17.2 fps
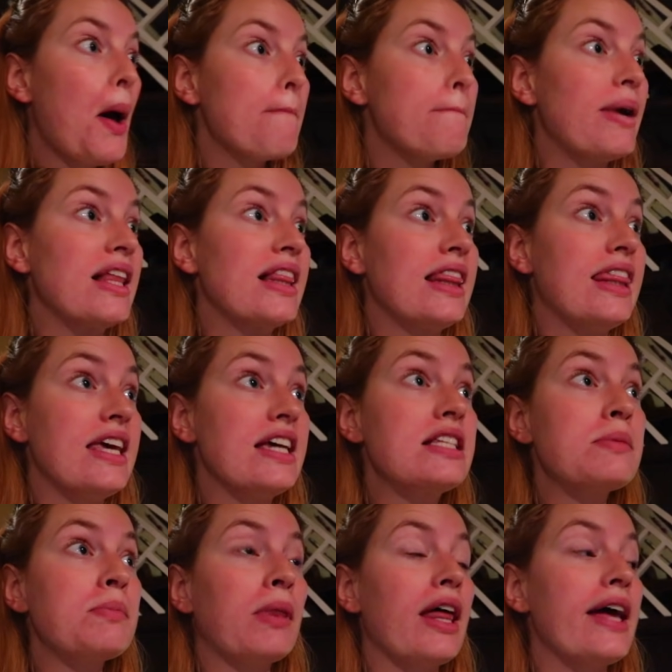But
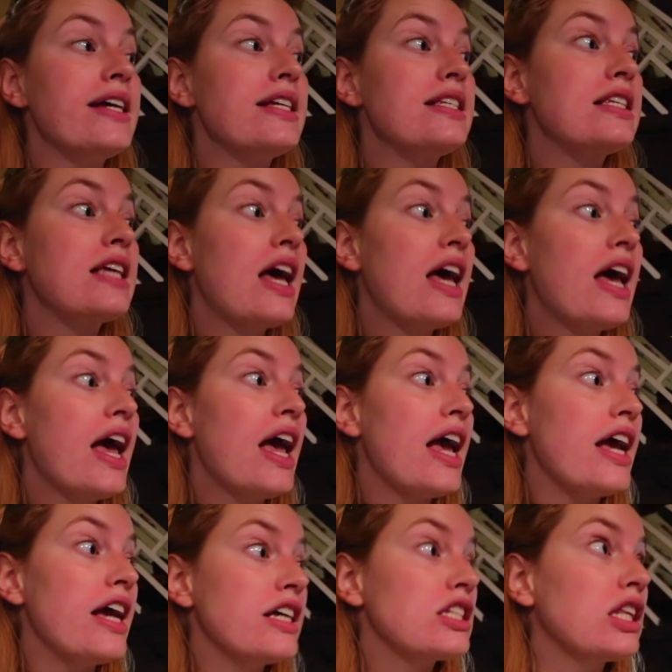this place
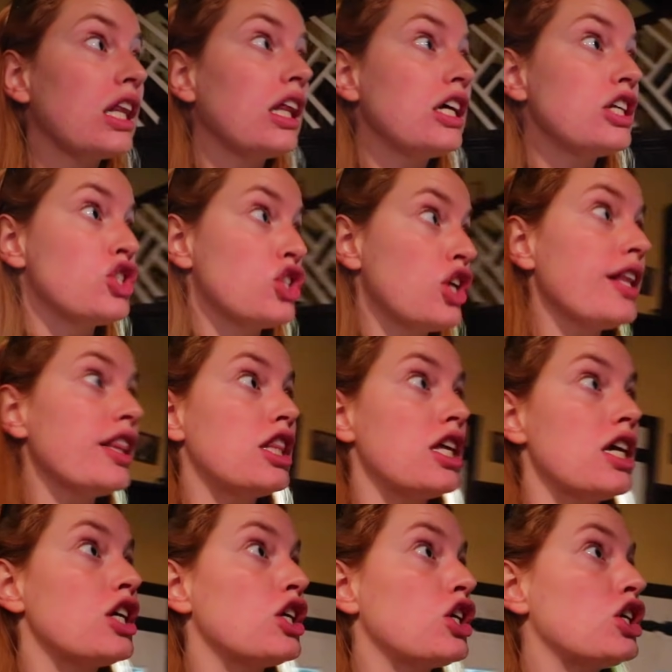is legit
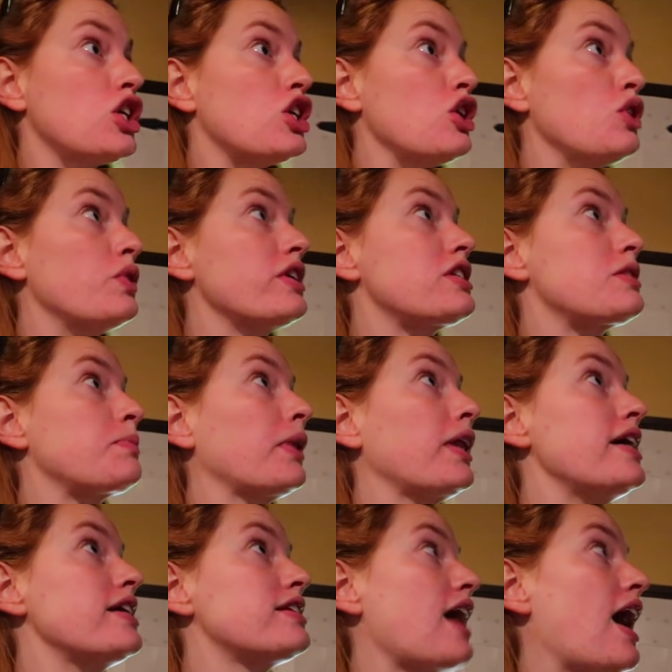the cutest
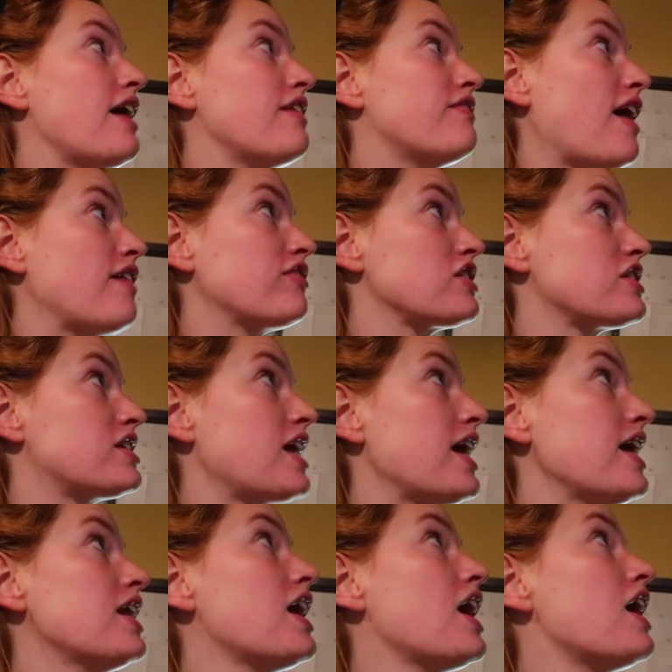place I have ever
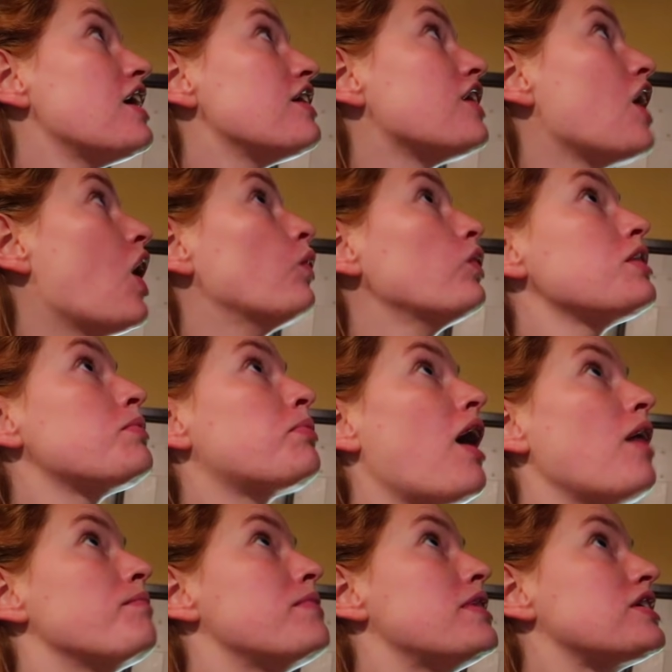stayed. The only
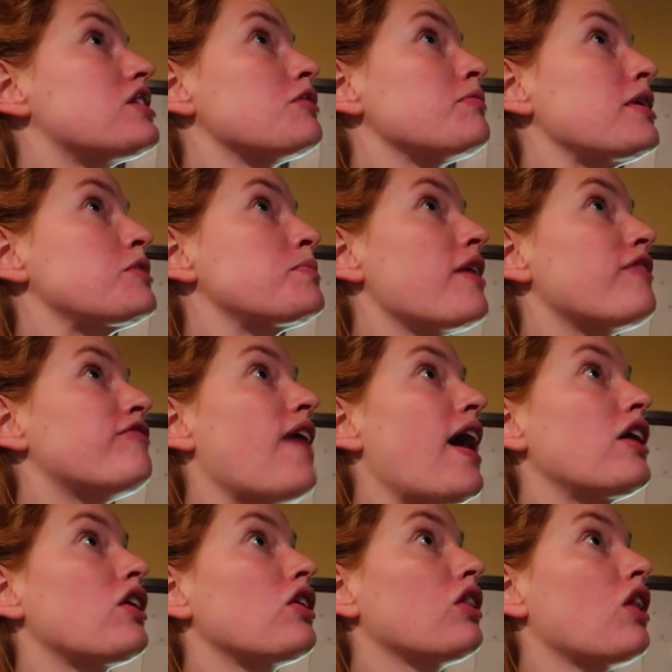problem is there must be a
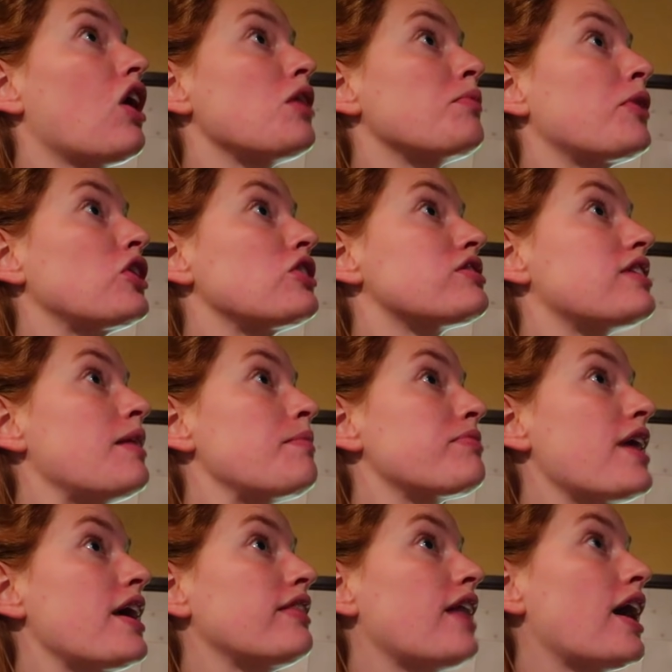fire alarm or
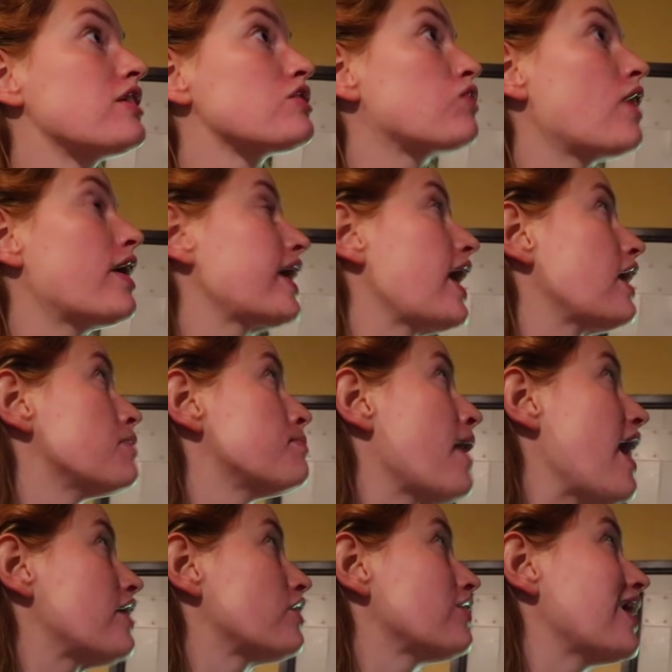something that is running out of
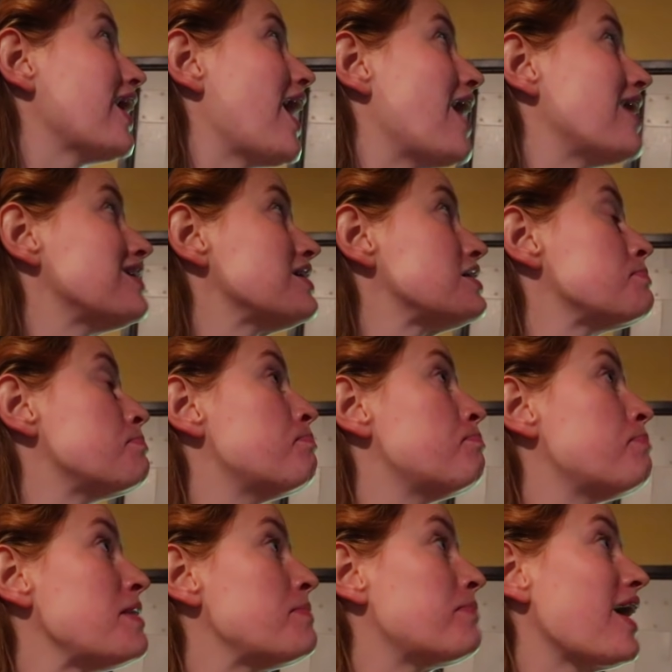battery and it's
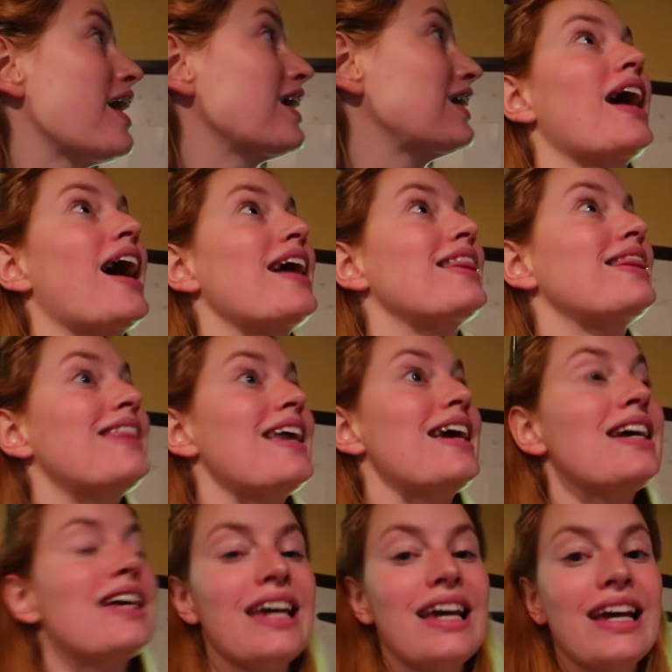beeping. I
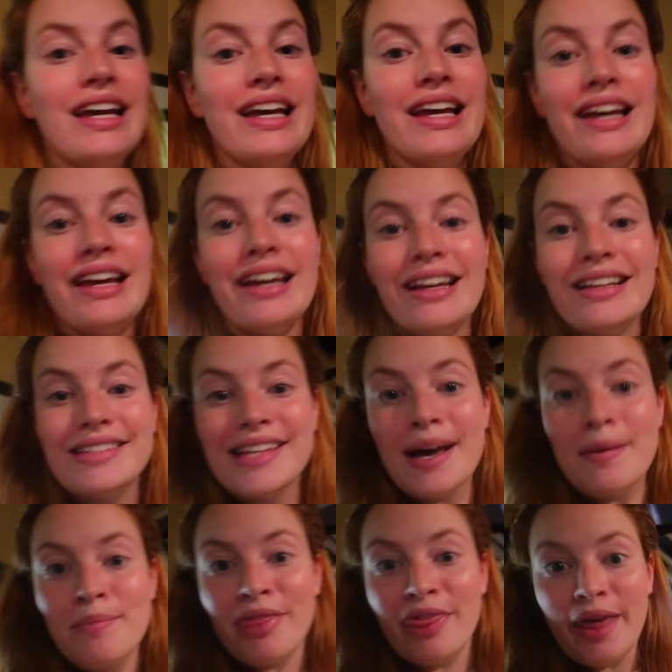think it's
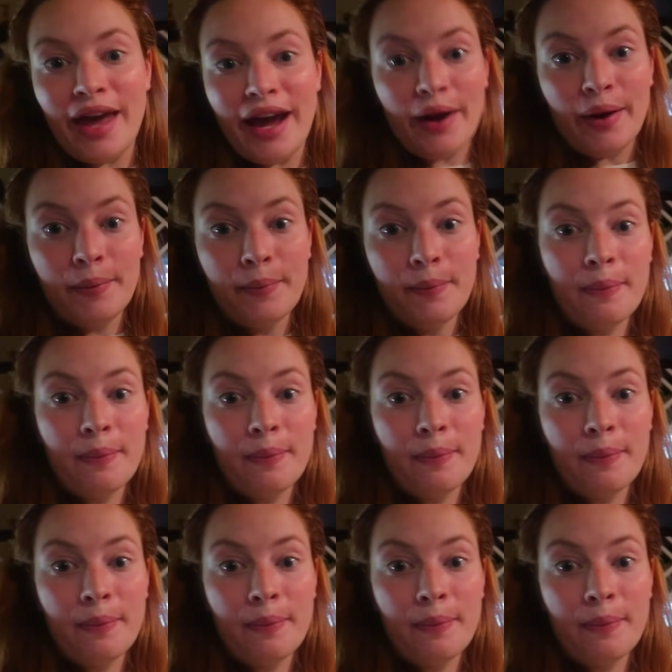up there.